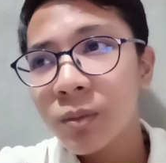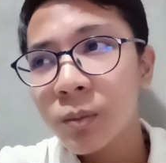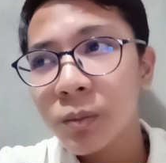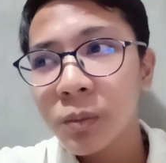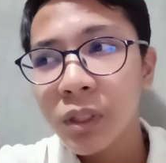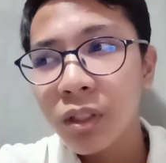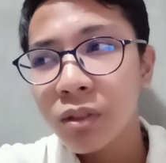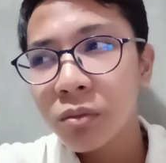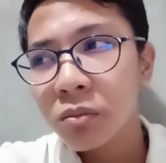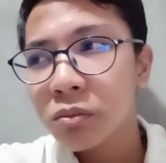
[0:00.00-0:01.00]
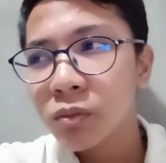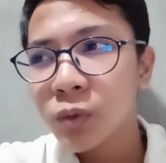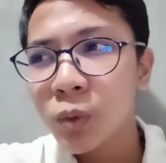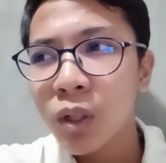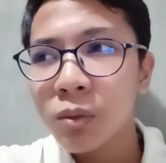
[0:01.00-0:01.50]
because
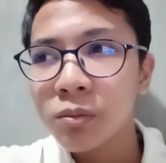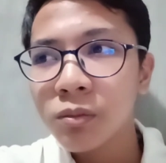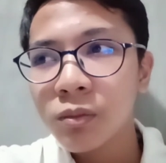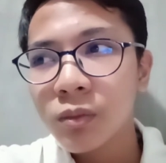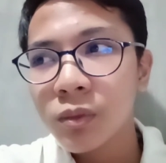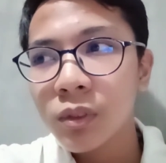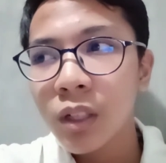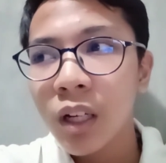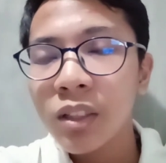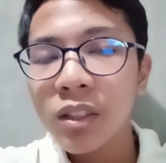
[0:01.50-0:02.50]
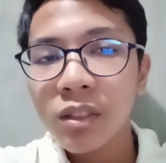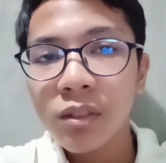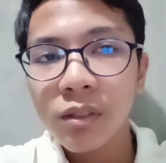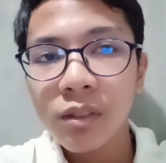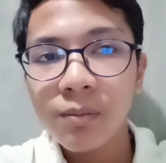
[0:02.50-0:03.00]
well I just
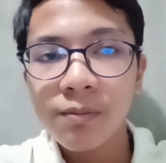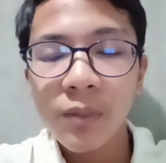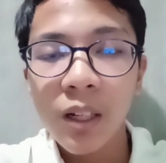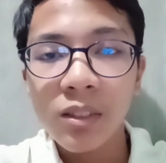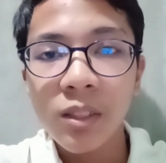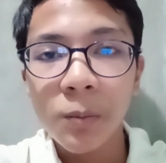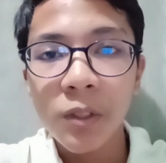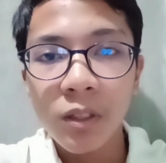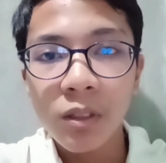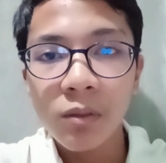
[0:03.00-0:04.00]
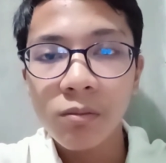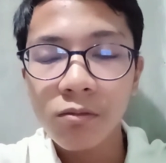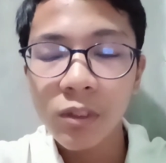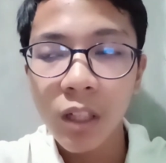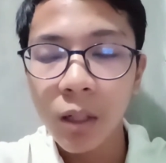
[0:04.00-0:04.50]
accepted it.
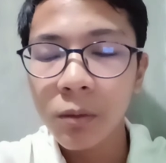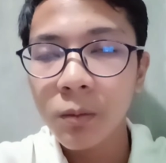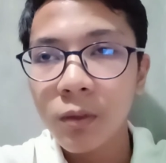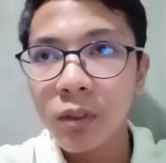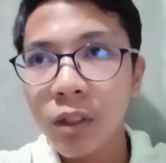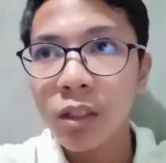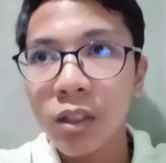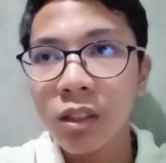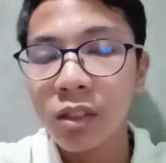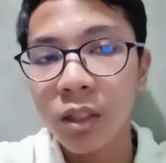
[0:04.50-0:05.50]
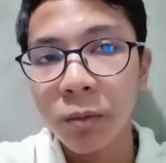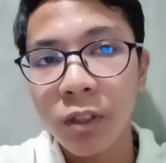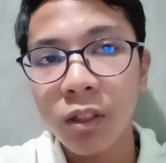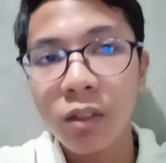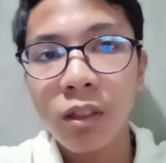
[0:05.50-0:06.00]
Yeah. I just accepted
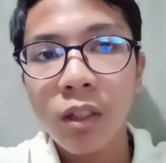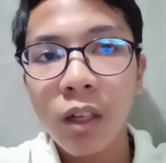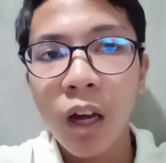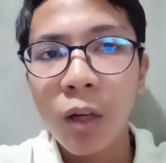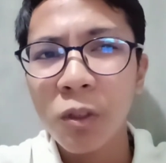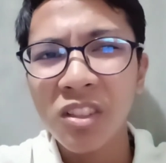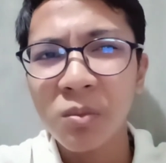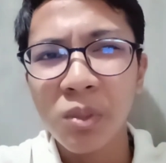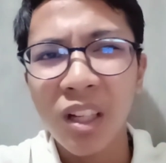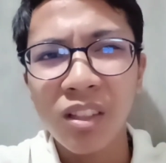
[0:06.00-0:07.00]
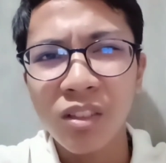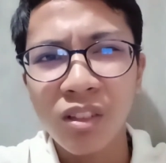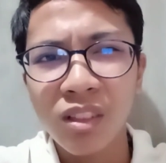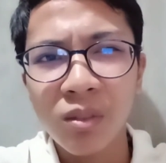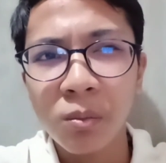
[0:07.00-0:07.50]
it. I wasn't planning on
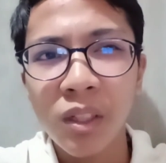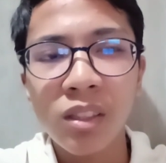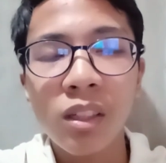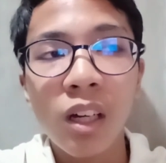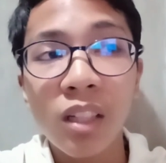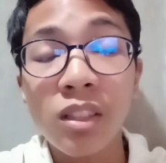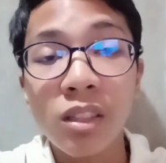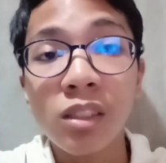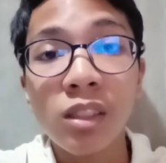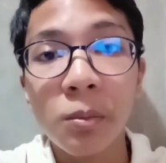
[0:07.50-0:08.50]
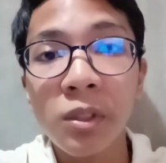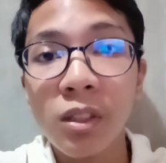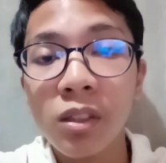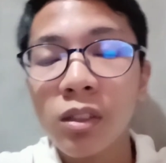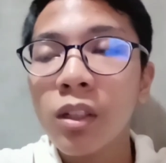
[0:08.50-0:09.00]
it, but I just accepted
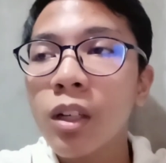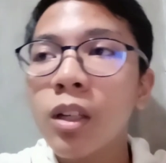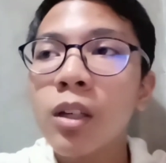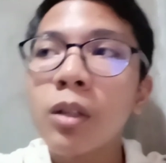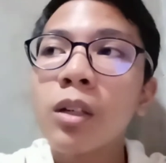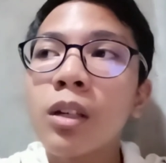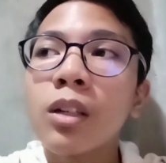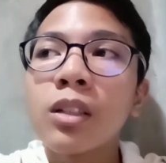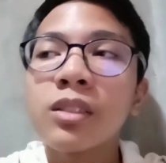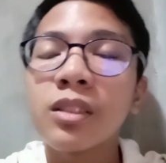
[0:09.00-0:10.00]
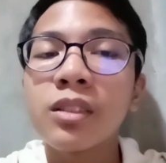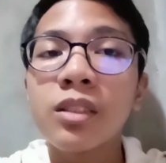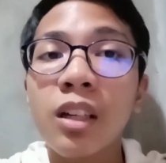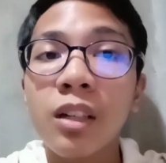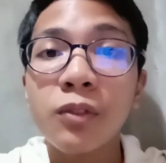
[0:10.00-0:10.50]
it. Since I
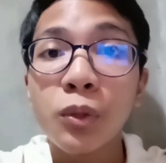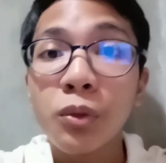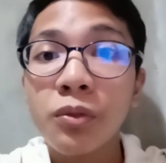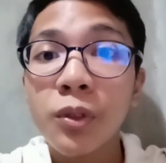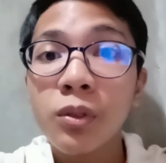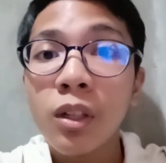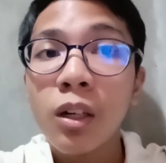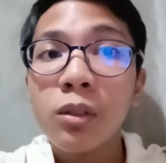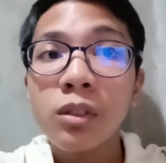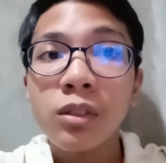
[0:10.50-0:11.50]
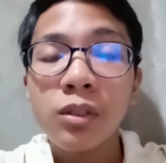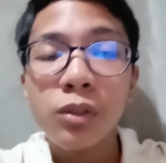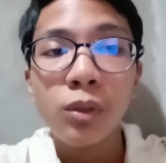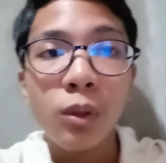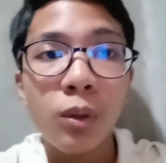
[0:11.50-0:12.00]
have a new phone now,
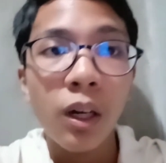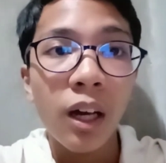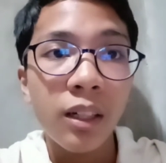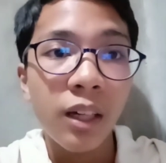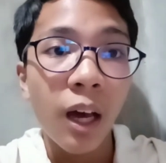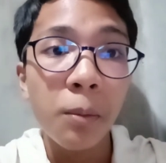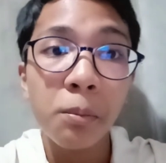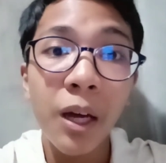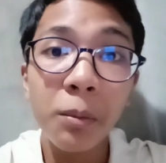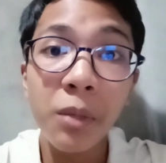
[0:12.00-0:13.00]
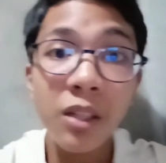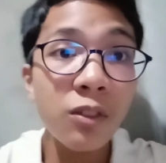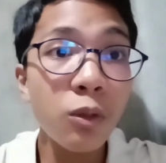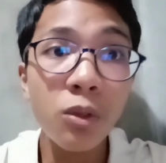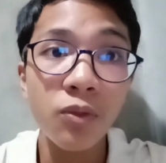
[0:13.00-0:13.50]
so I'm back making
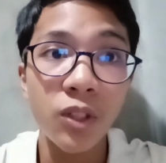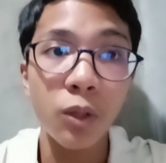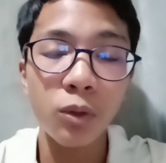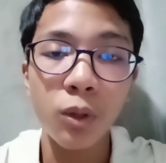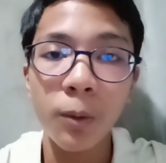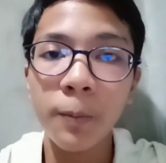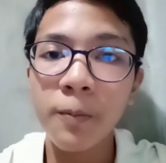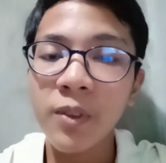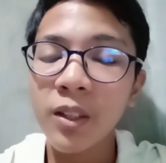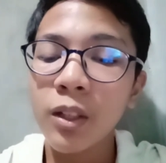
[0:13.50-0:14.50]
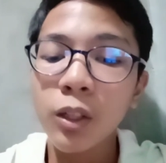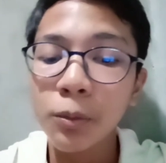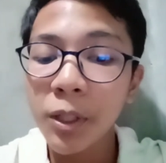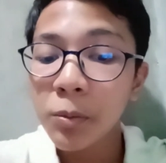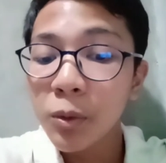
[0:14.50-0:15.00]
YouTube videos. So you
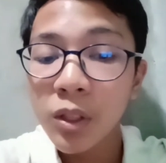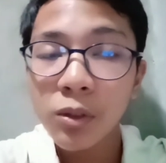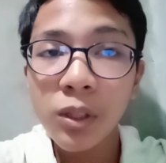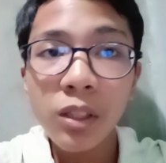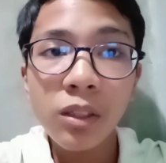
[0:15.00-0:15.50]
might be wondering,